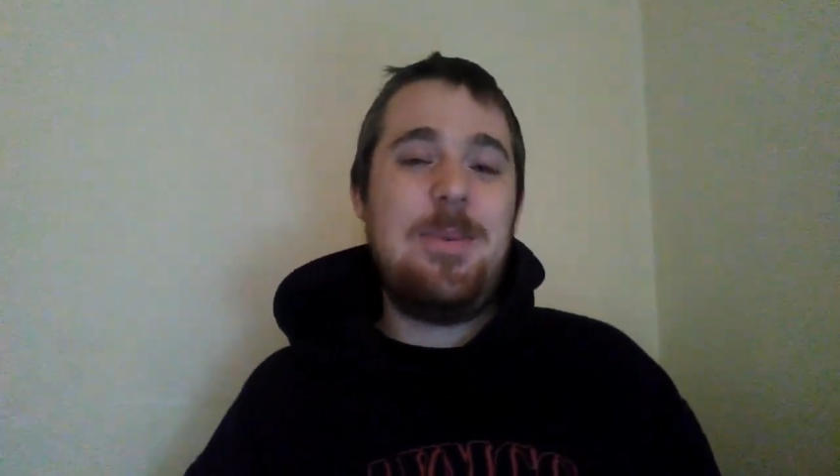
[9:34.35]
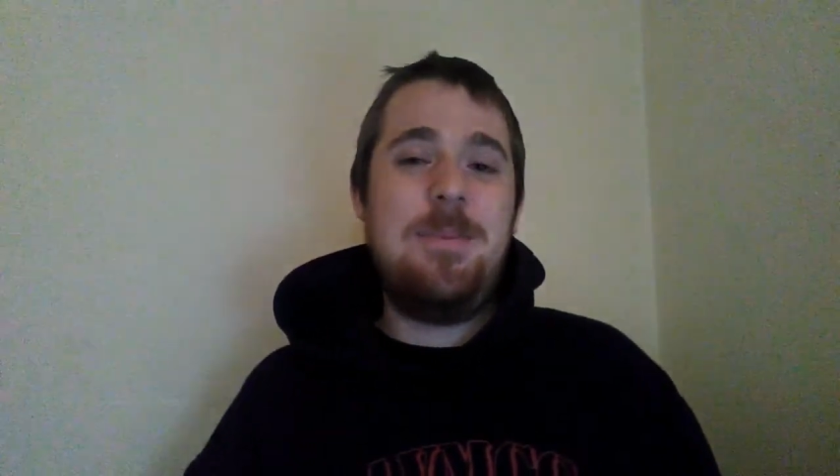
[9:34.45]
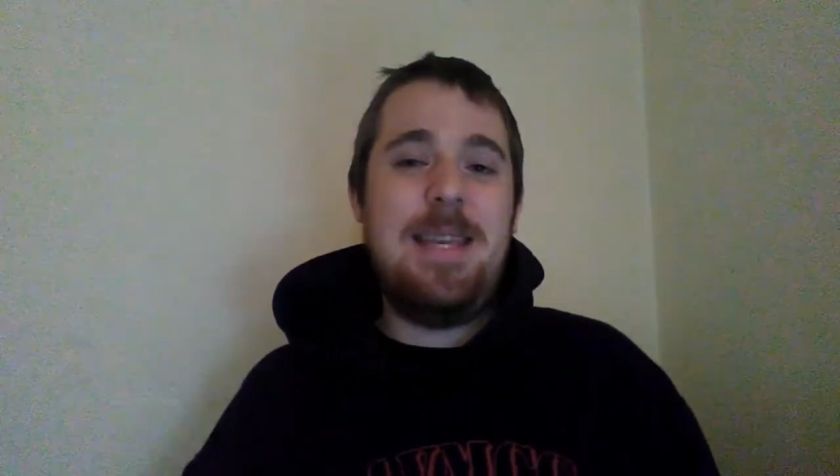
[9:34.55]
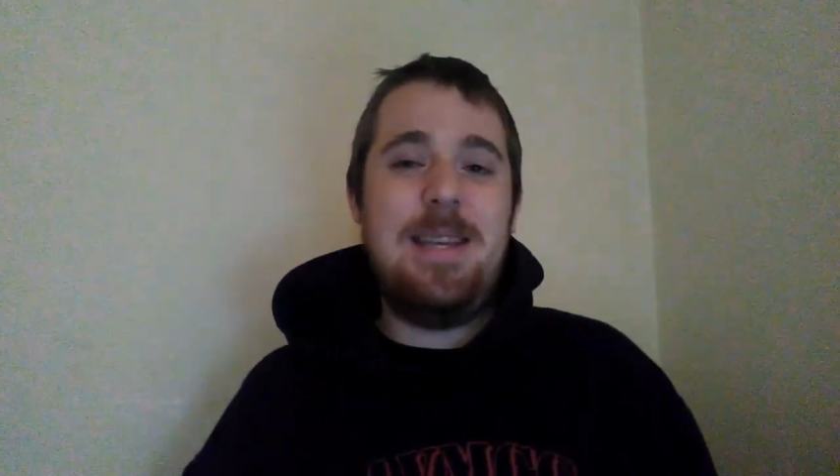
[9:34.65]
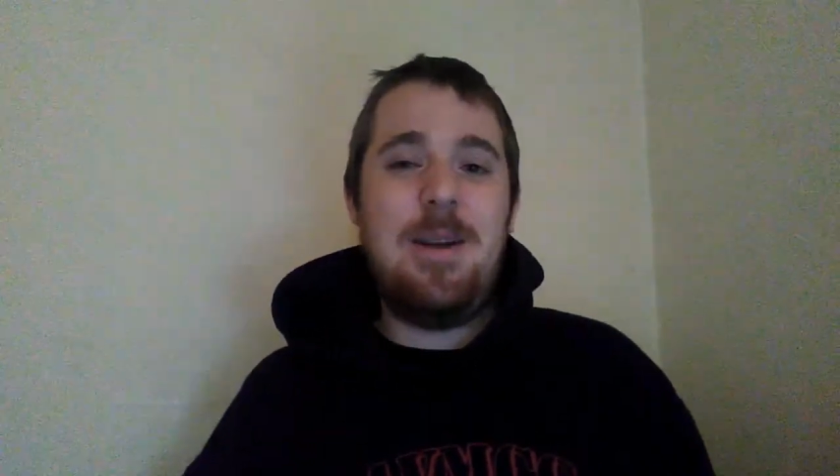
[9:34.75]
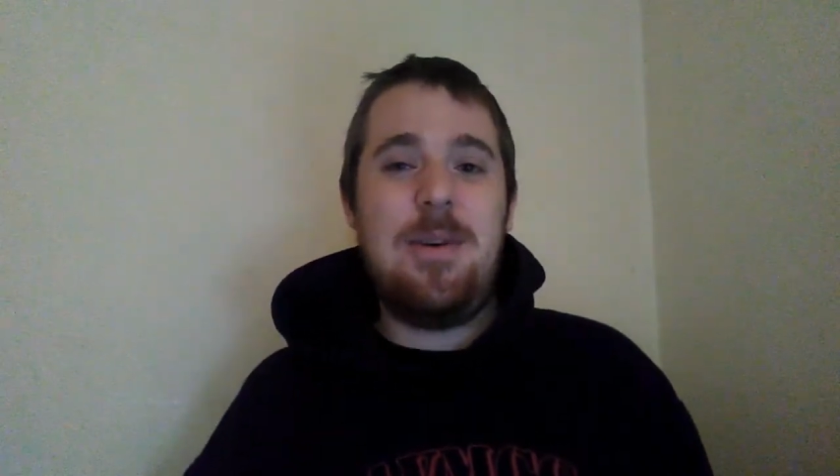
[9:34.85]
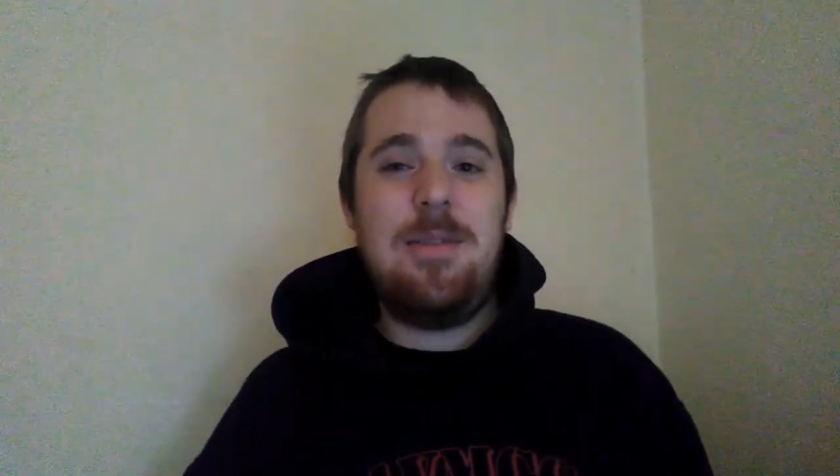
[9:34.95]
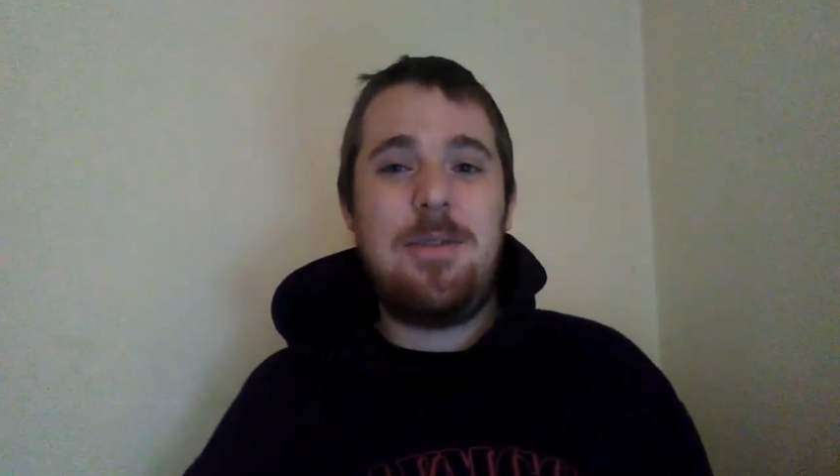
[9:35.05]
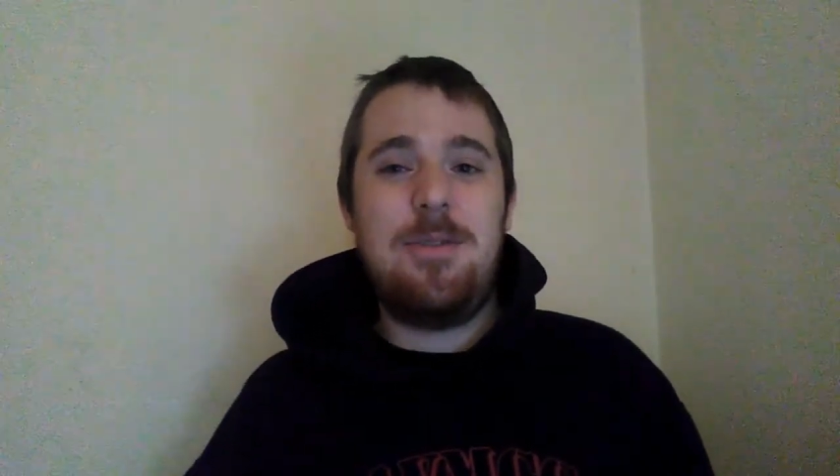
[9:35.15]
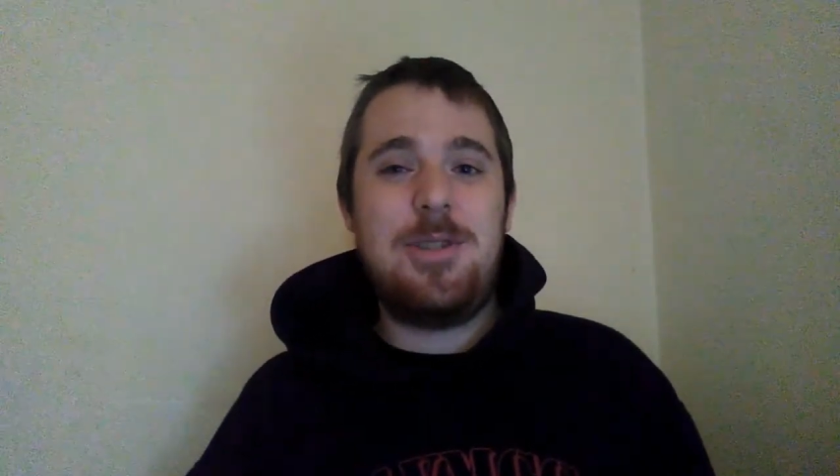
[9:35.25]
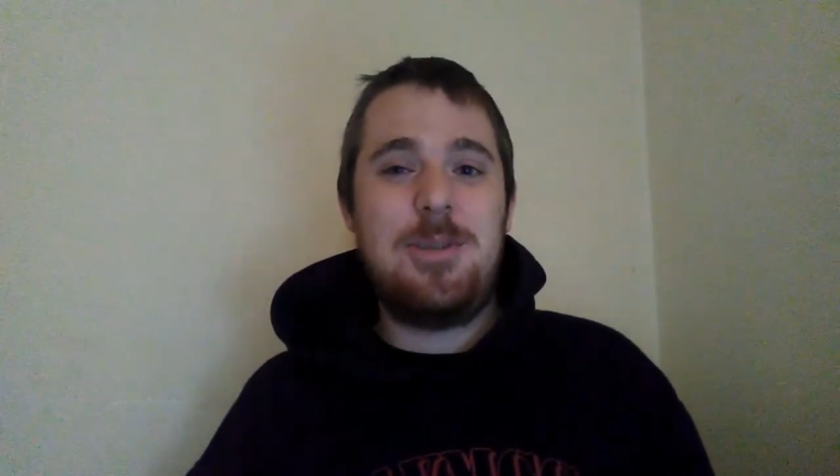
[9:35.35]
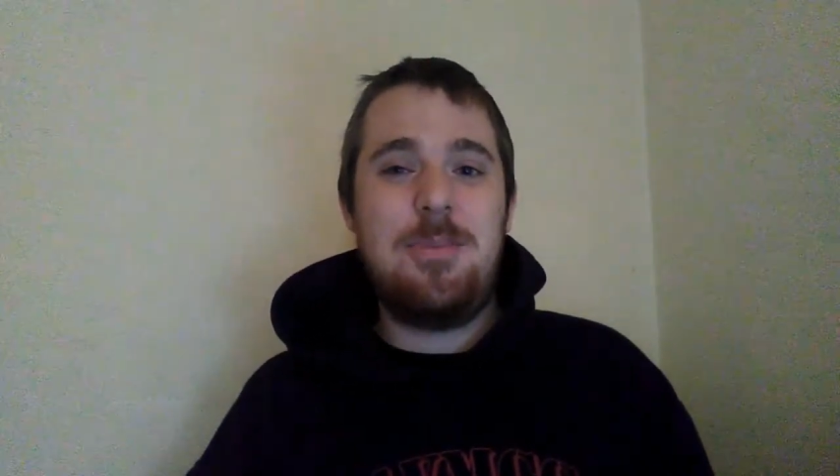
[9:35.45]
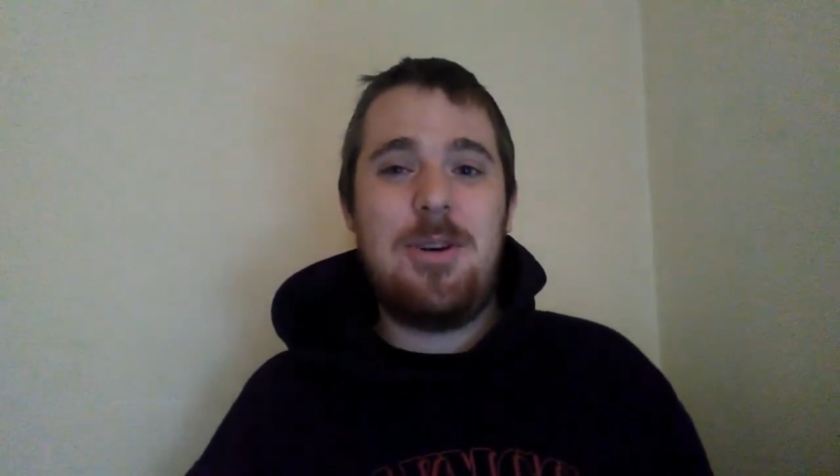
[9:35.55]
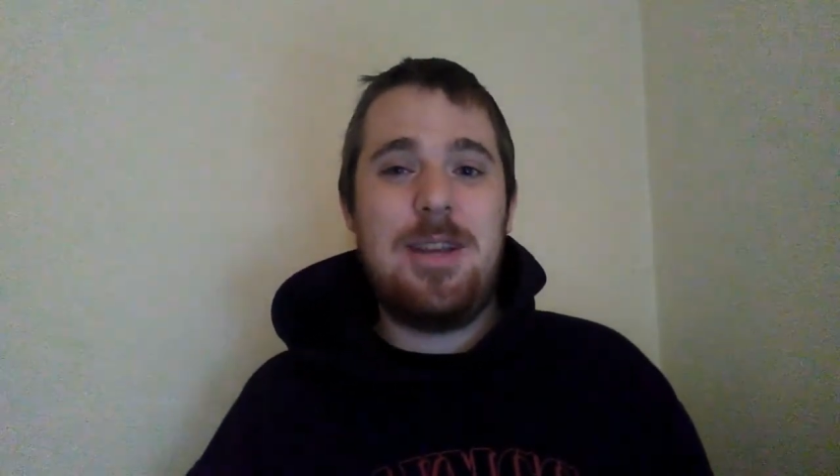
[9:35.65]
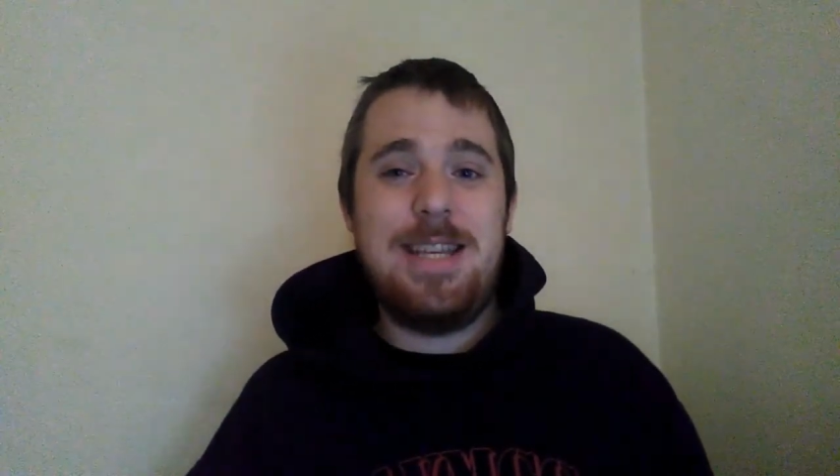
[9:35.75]
me going through some
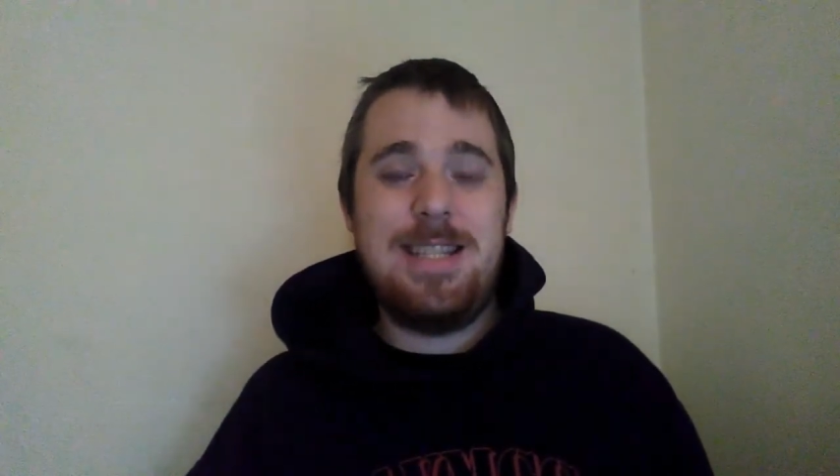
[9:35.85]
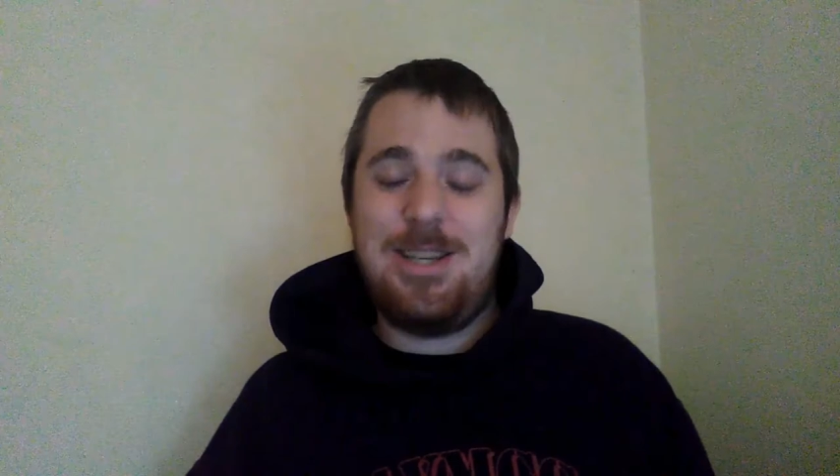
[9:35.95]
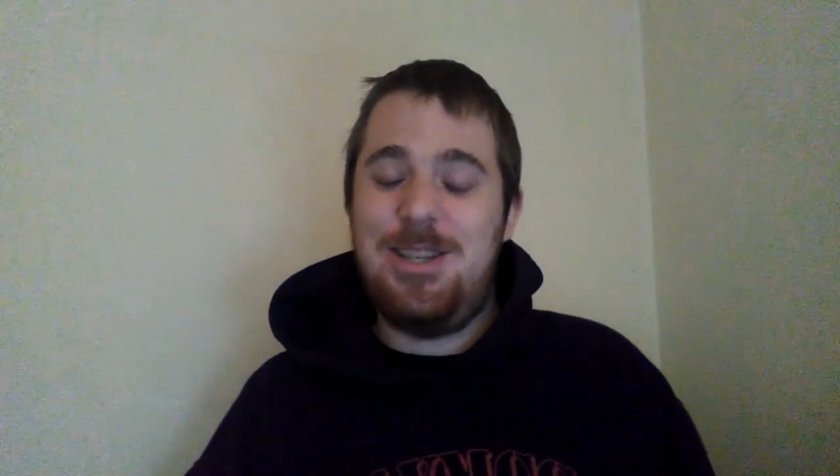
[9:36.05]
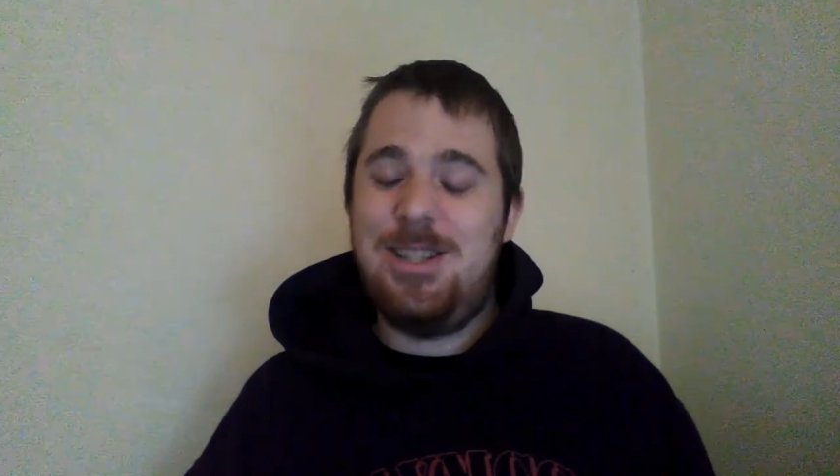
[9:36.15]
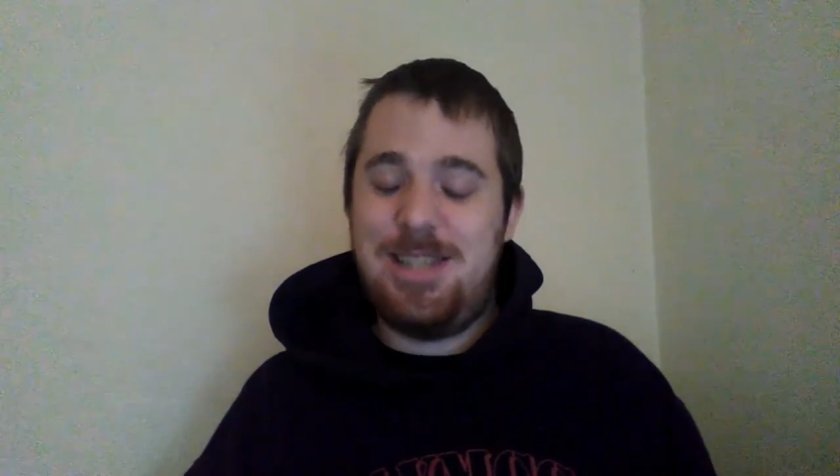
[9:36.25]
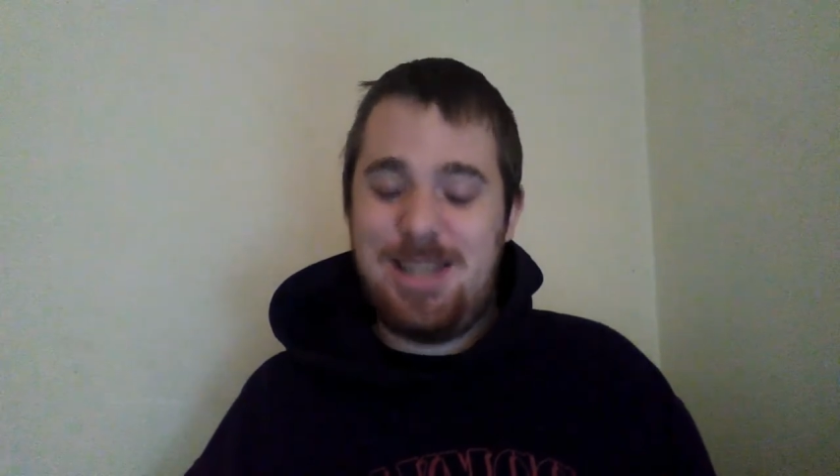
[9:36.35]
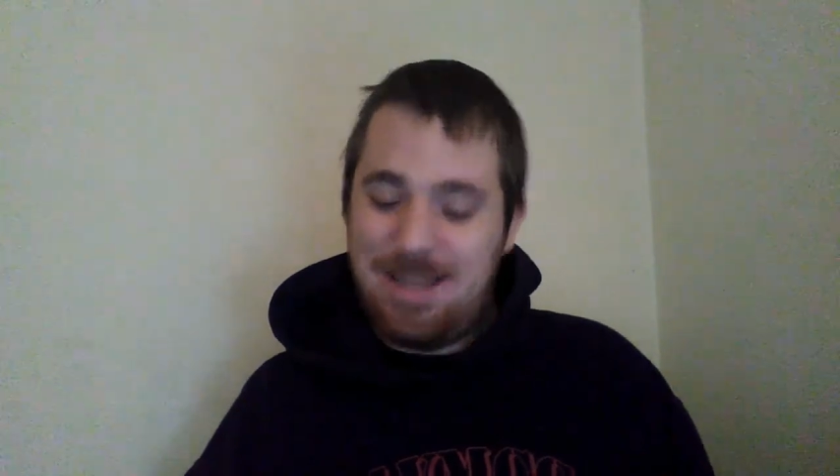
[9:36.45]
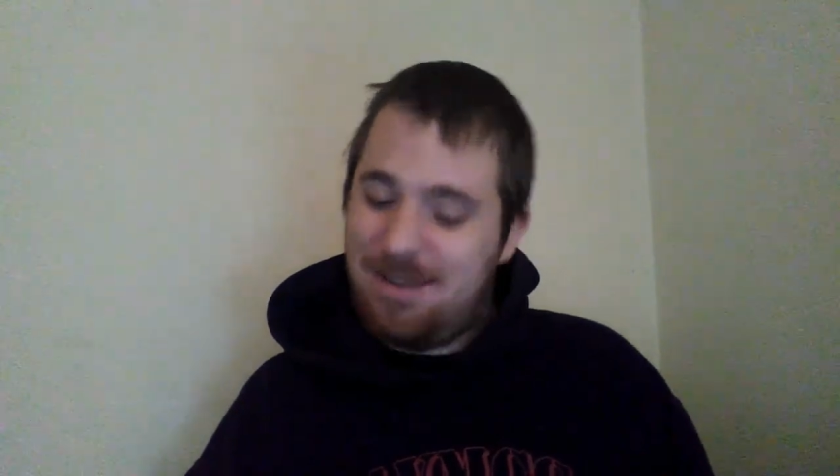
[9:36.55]
more of these, because